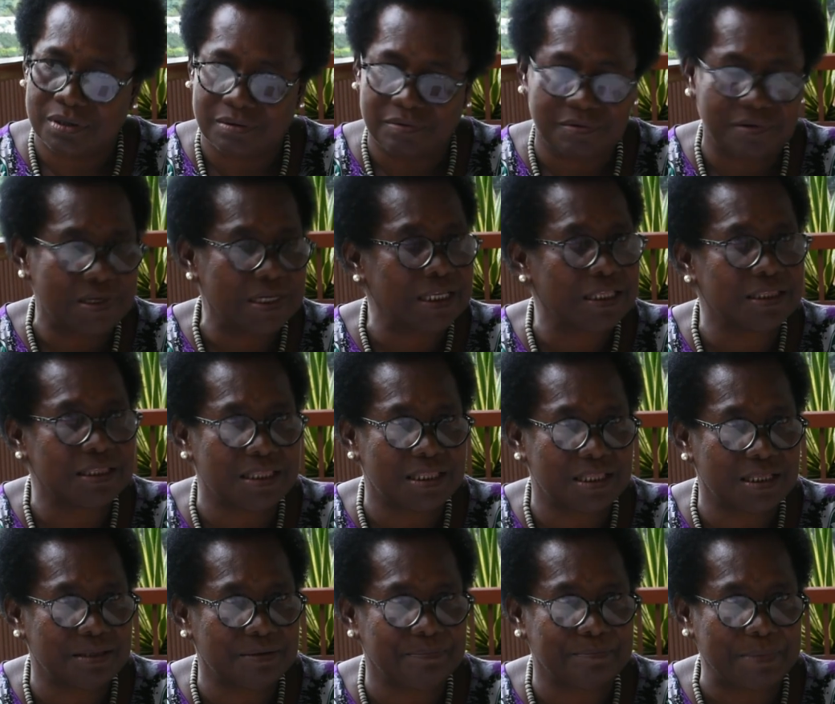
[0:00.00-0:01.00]
greet
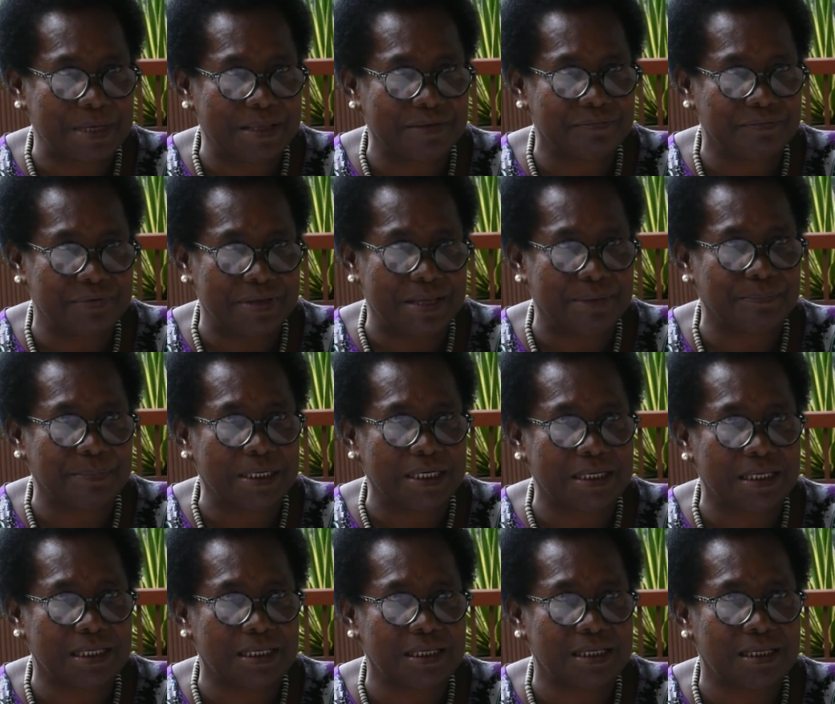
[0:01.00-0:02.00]
my
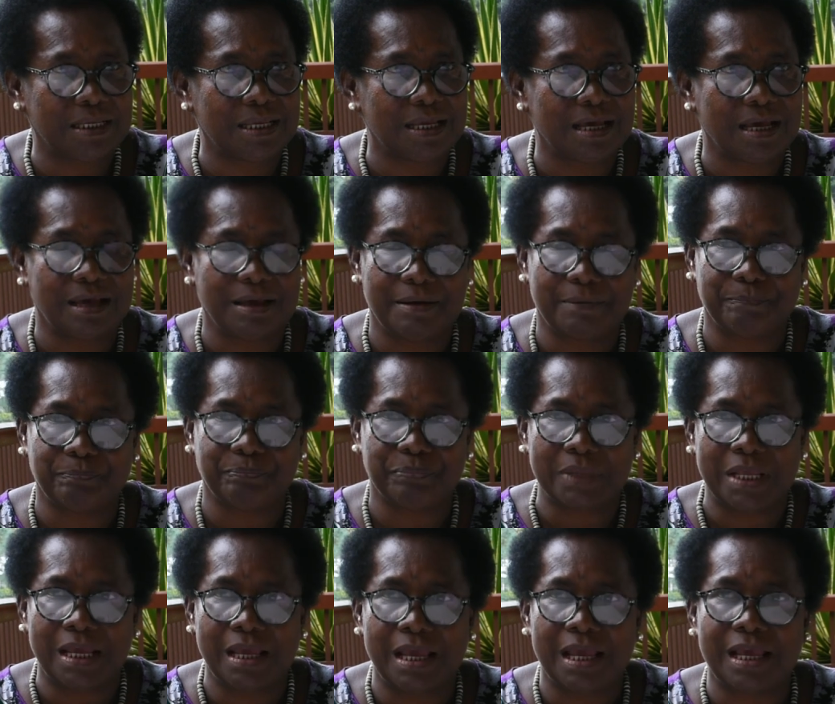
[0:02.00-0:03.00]
family. And
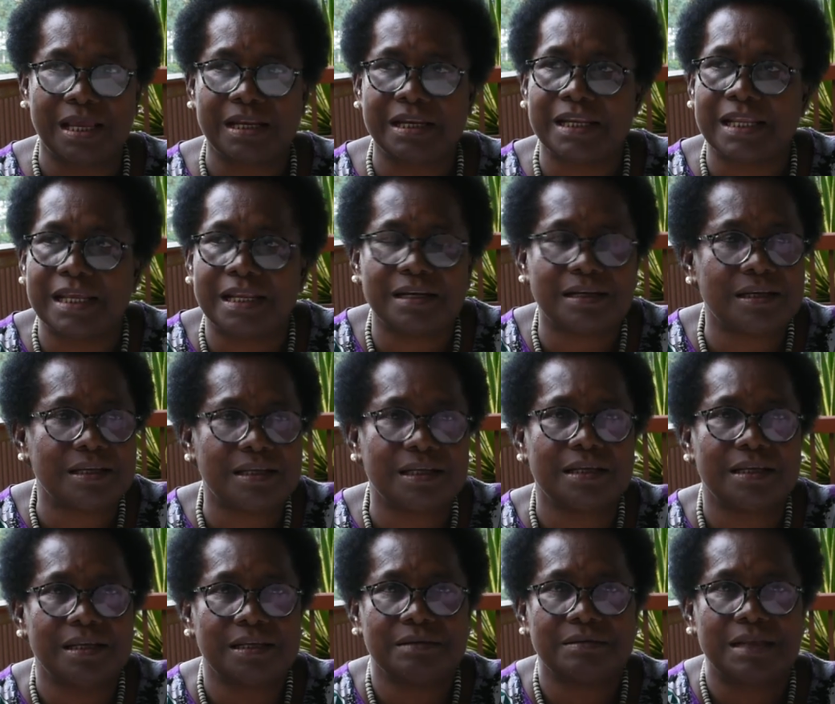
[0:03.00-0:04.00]

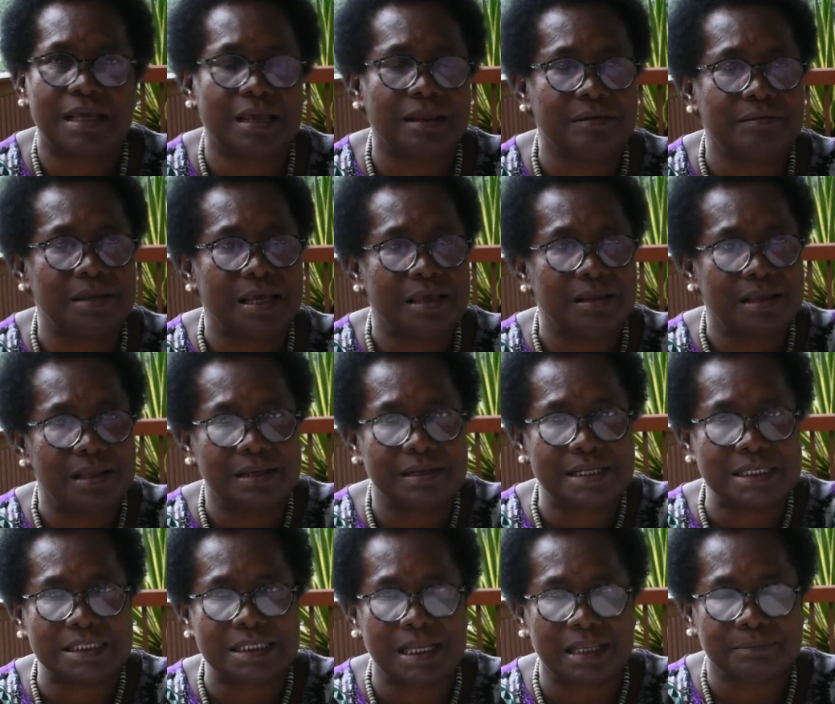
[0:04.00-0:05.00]
then
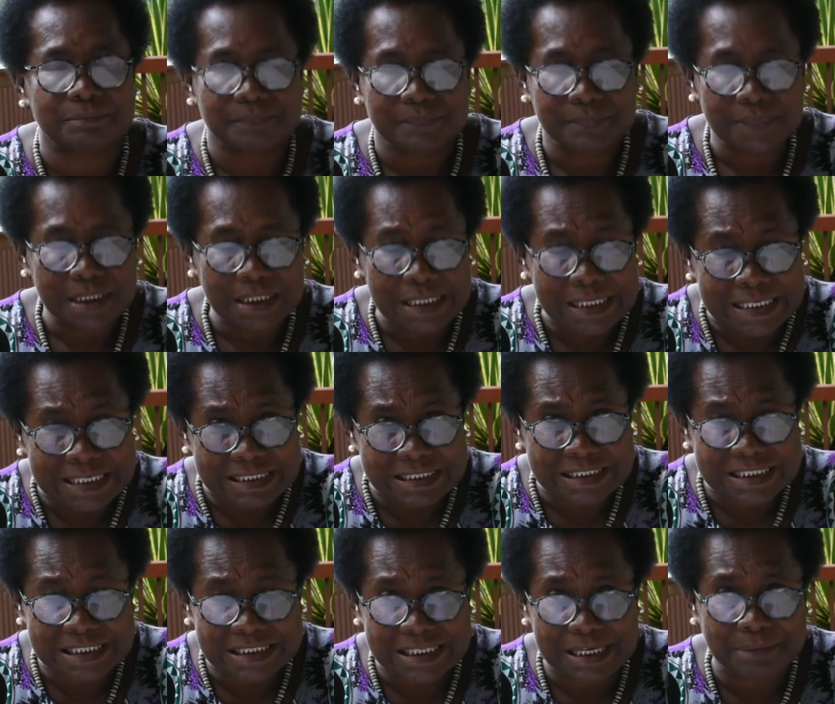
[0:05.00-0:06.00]
at
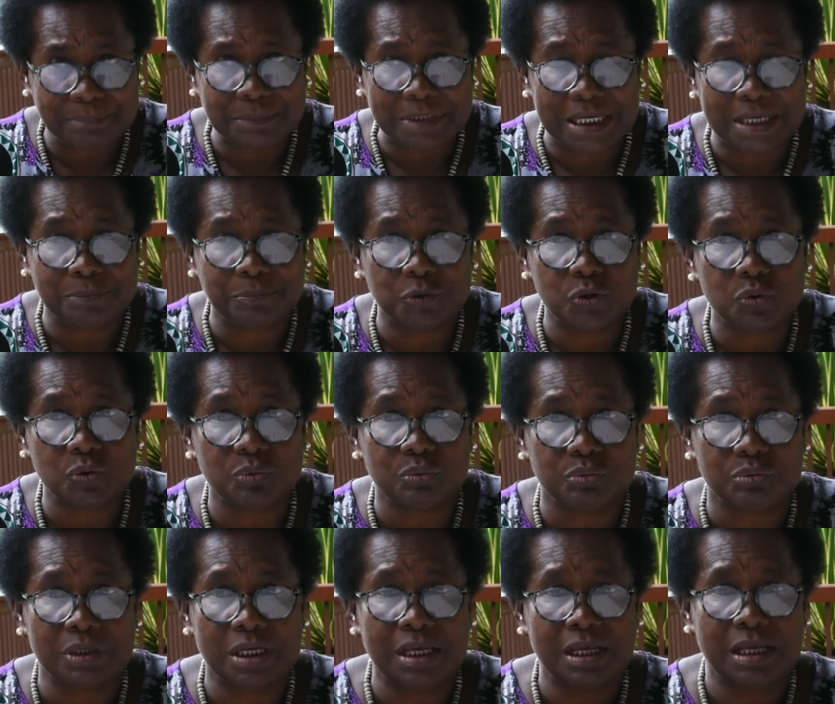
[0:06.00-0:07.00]
the same time too,
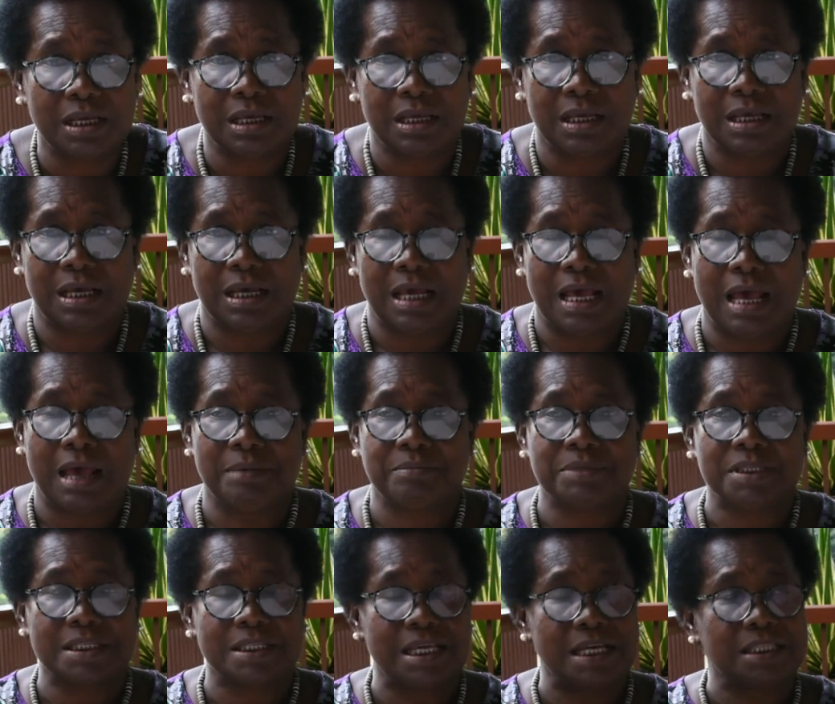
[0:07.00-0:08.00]
I'm
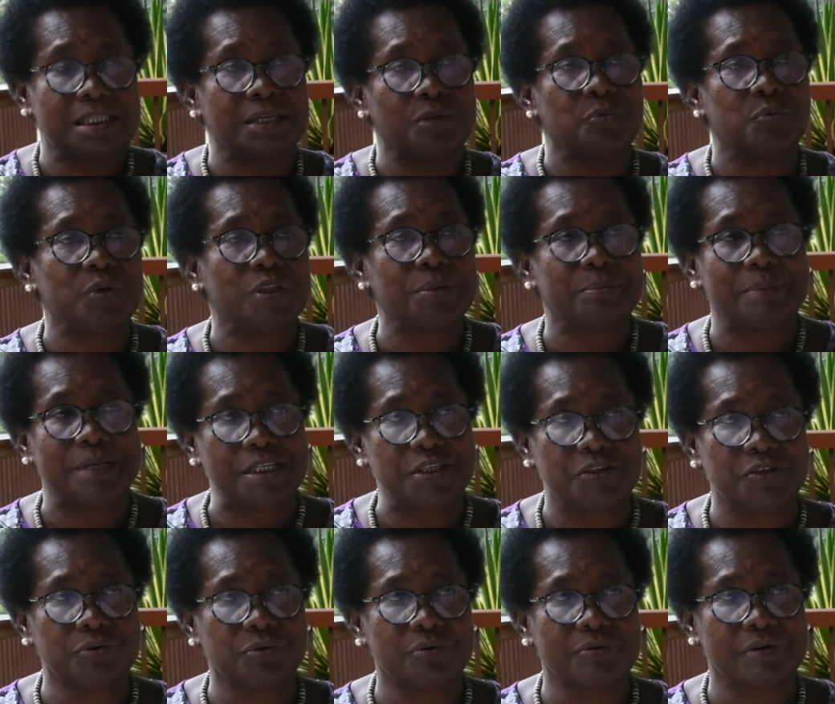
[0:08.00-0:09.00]
starting with my
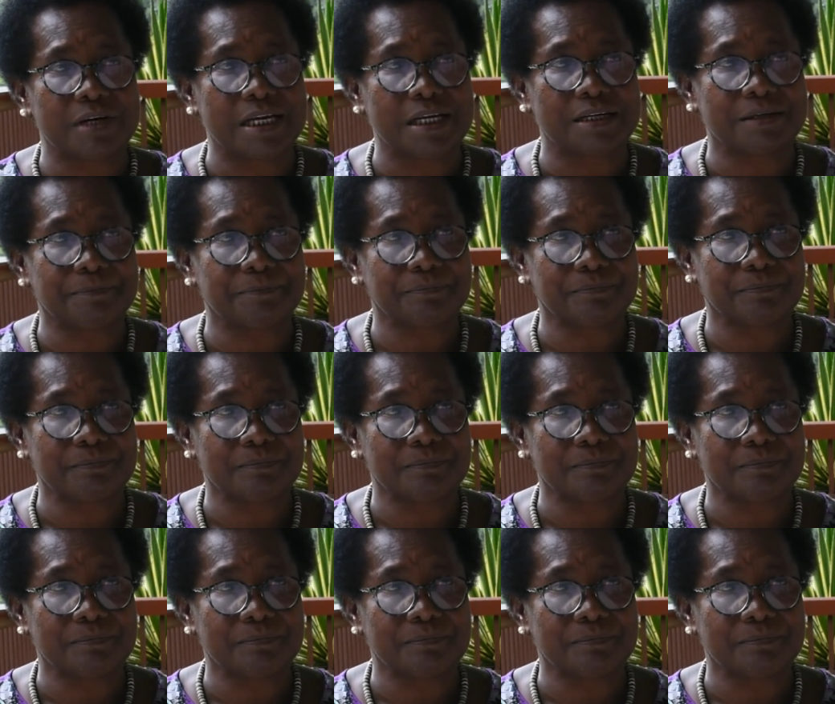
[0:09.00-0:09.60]
children.